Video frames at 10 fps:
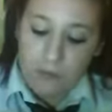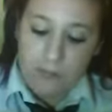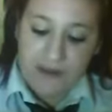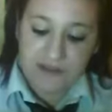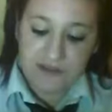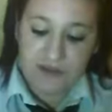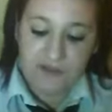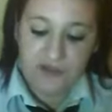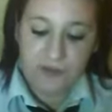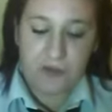Make sure
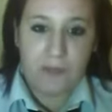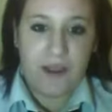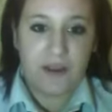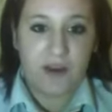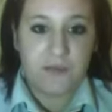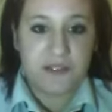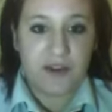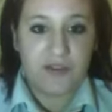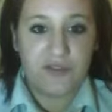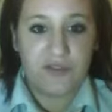all the makeup's
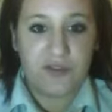out of